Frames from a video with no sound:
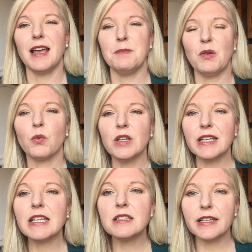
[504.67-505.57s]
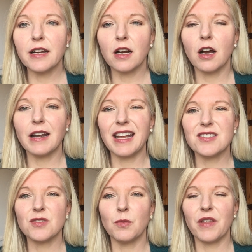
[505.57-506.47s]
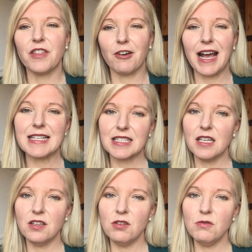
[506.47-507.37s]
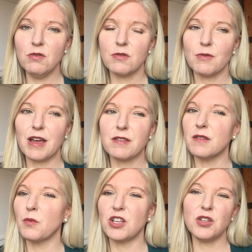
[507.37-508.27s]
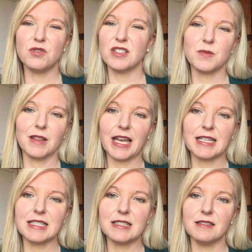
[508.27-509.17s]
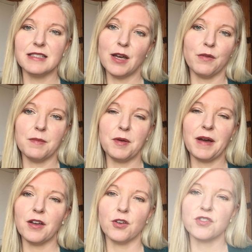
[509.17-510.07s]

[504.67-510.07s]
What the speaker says: And be really clear on answering what they're asking you rather than what you just would like to tell them about your